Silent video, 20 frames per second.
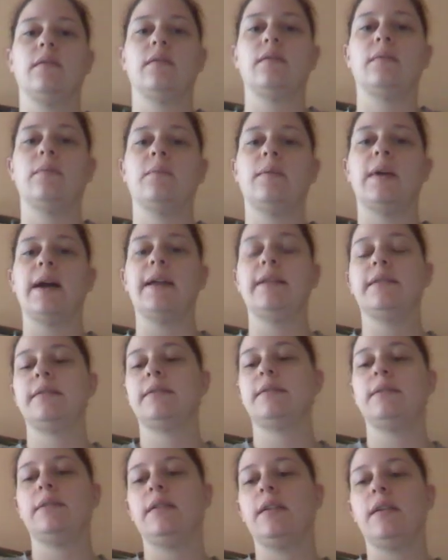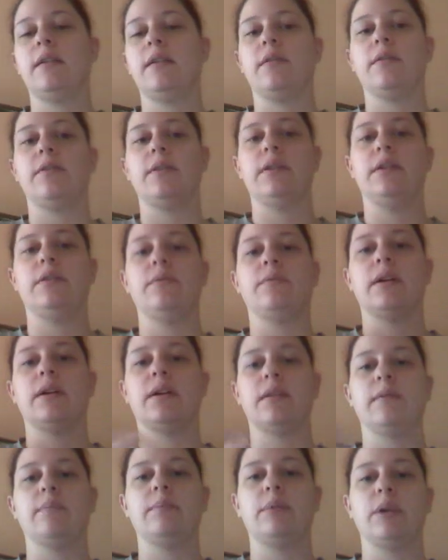and you
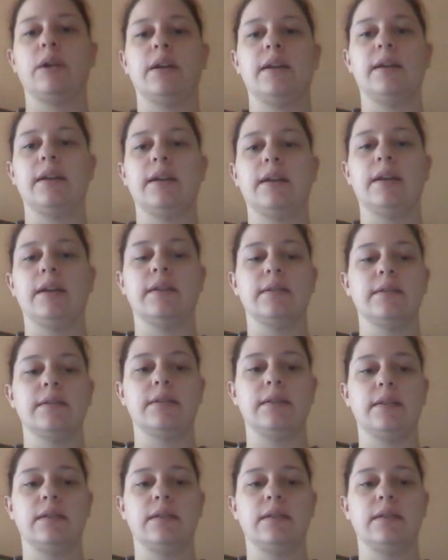want to put it in as